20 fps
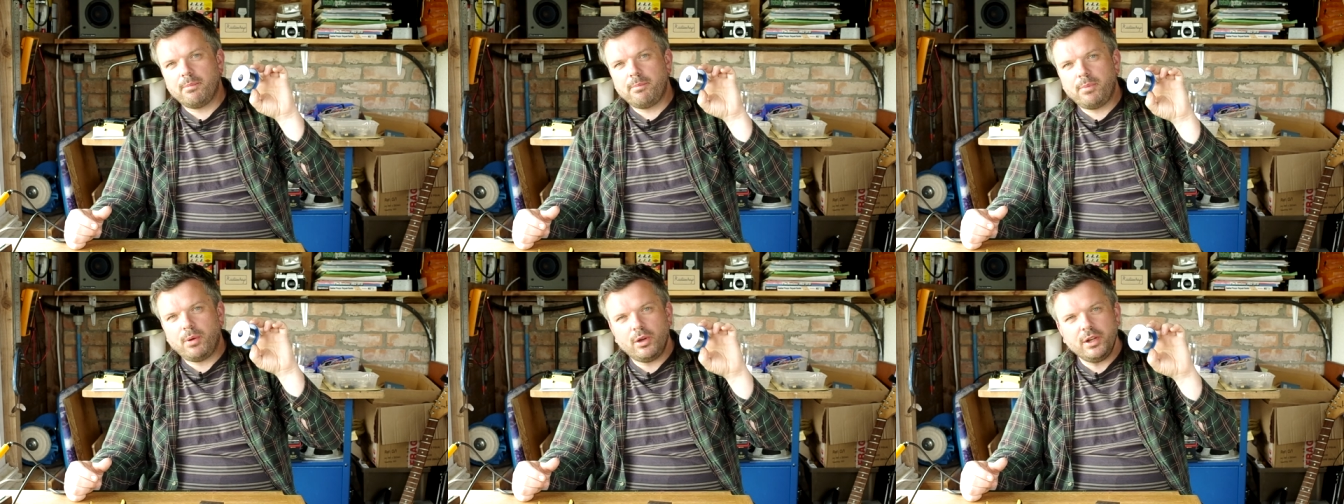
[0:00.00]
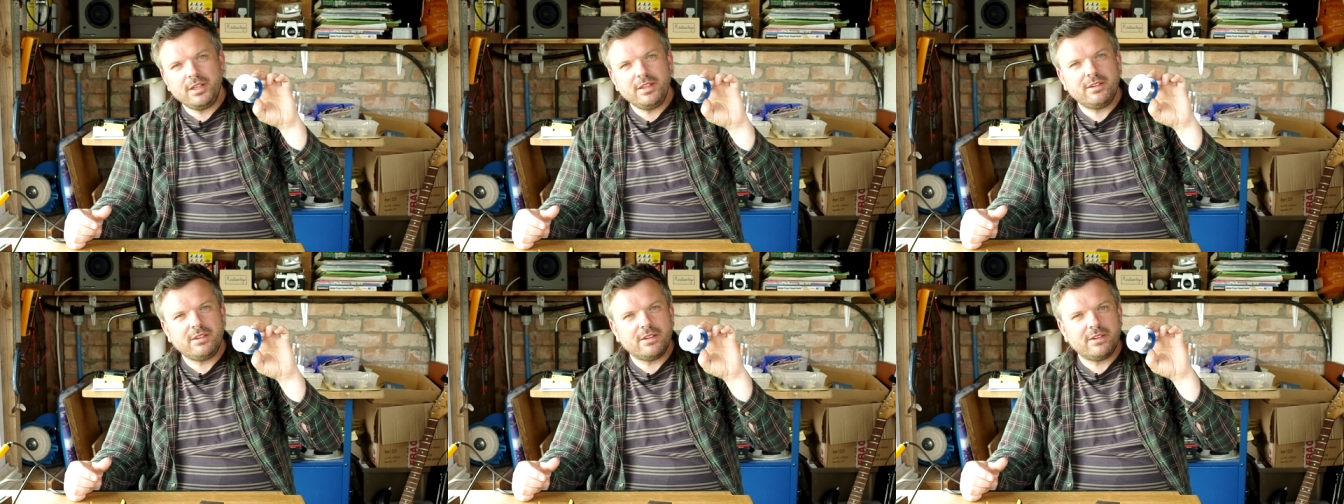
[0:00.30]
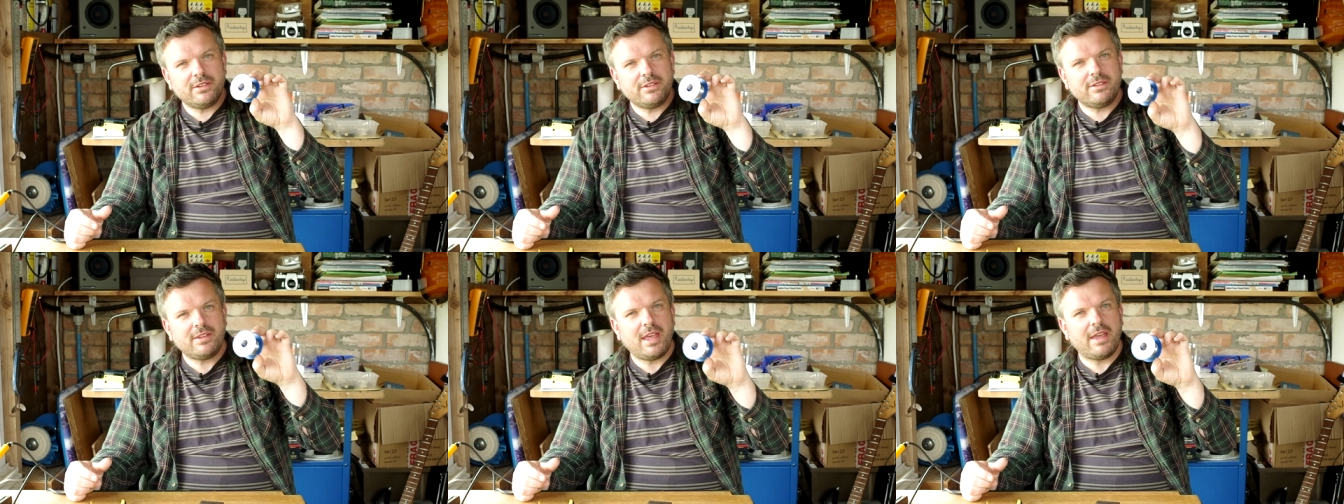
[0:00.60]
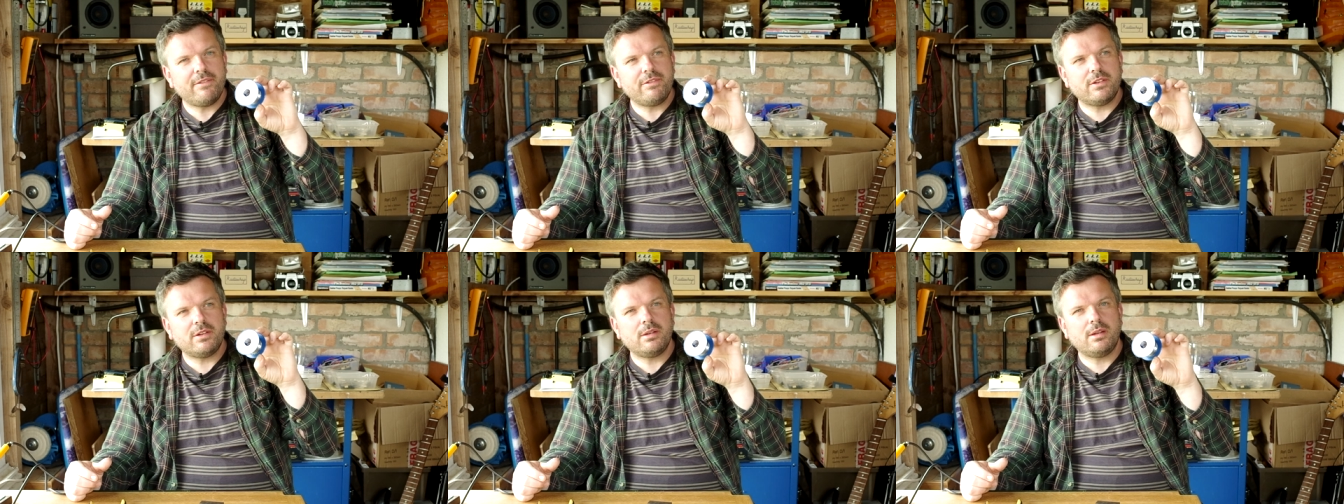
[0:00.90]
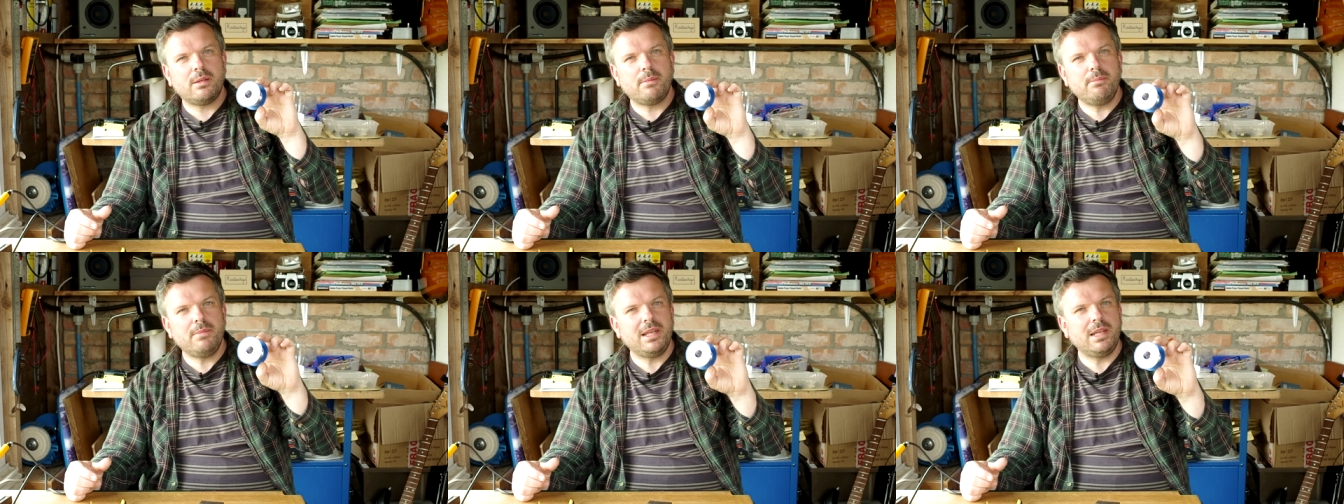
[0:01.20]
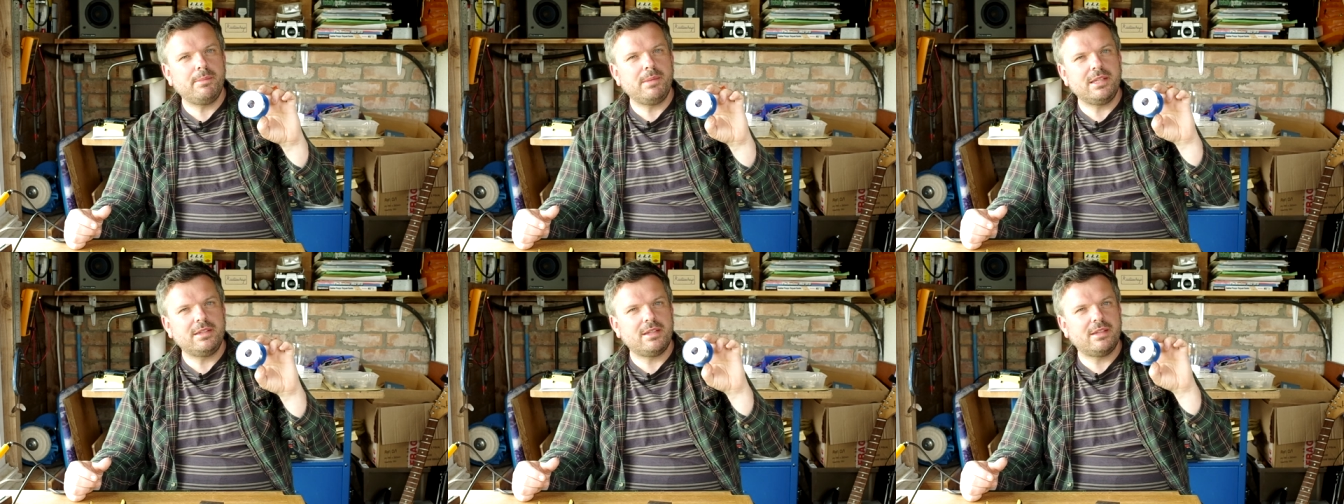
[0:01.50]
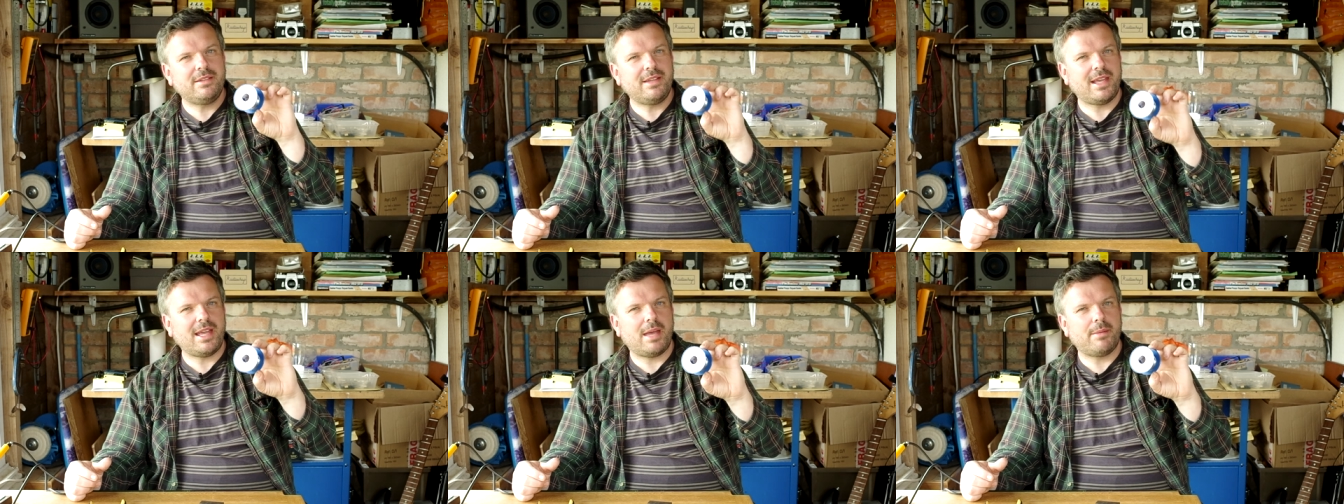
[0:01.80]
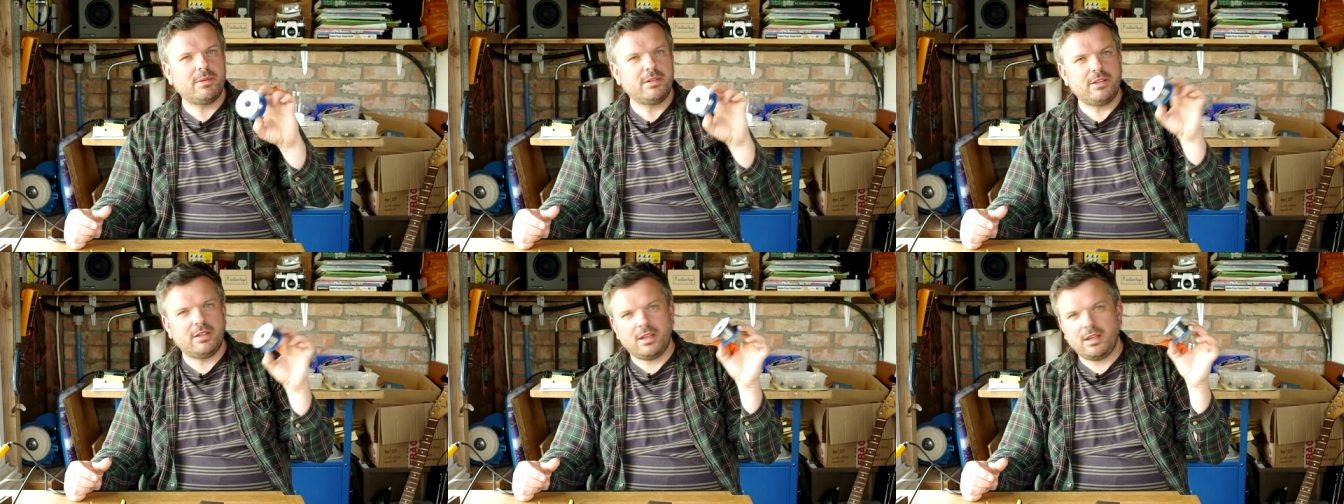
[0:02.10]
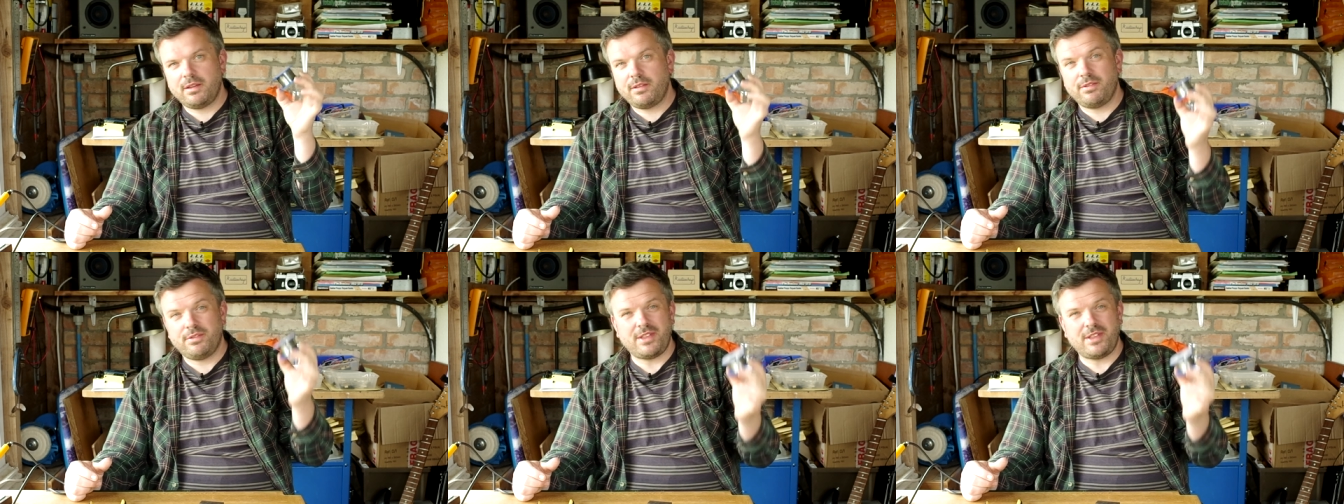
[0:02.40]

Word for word: 0.7 millimeter diameter.